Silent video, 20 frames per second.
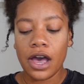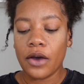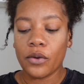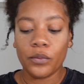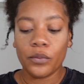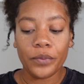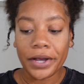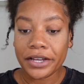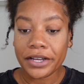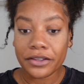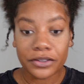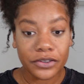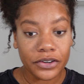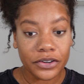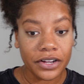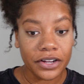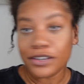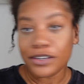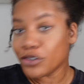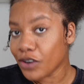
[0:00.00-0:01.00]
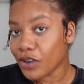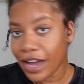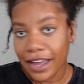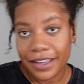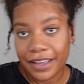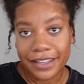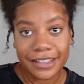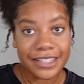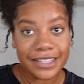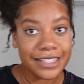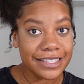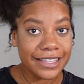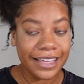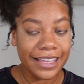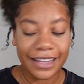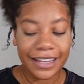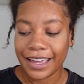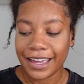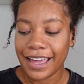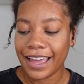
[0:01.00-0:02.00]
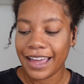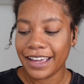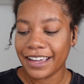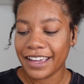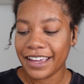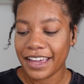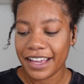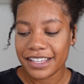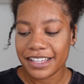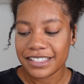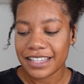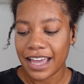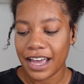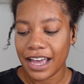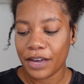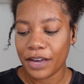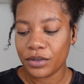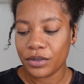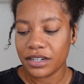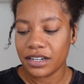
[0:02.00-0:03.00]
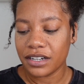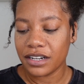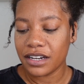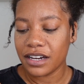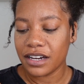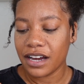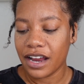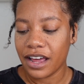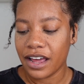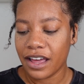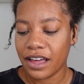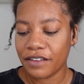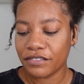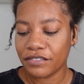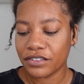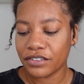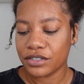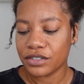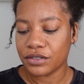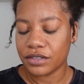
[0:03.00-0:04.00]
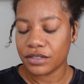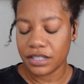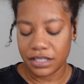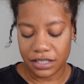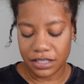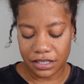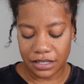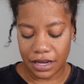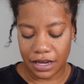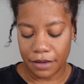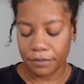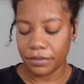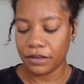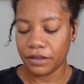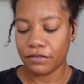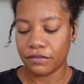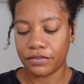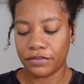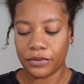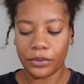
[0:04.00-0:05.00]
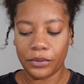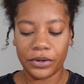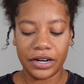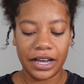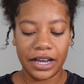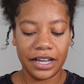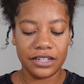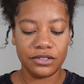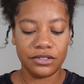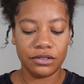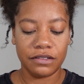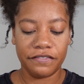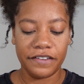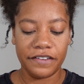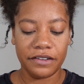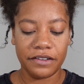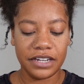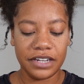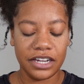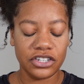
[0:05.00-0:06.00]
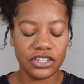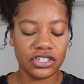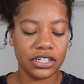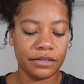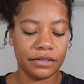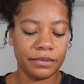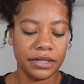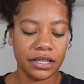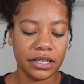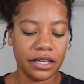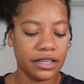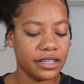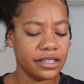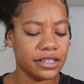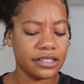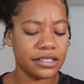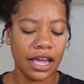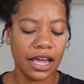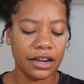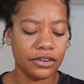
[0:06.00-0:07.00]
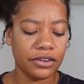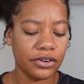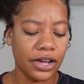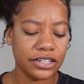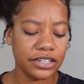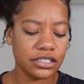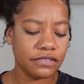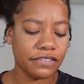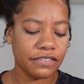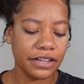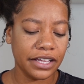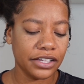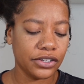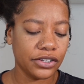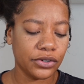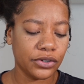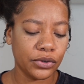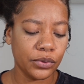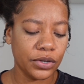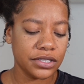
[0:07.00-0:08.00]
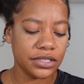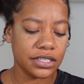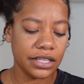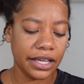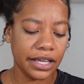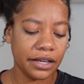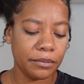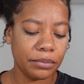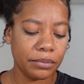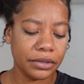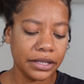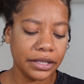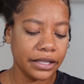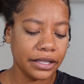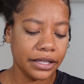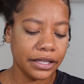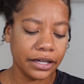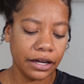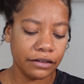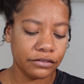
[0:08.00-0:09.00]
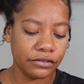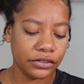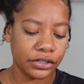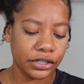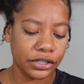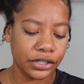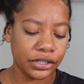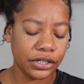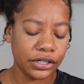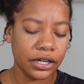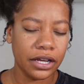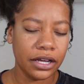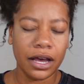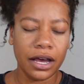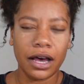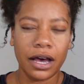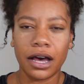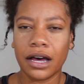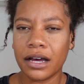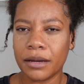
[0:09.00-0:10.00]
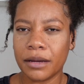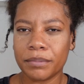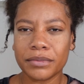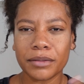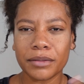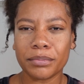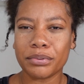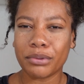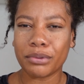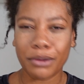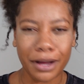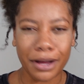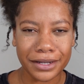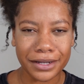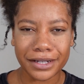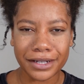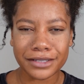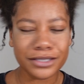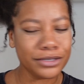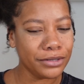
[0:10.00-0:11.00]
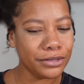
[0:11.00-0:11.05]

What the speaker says: Regular under eye concealing, I guess. I would never do this step before I do the foundation because I don't know, I just feel like you're going to like completely cover up the product, you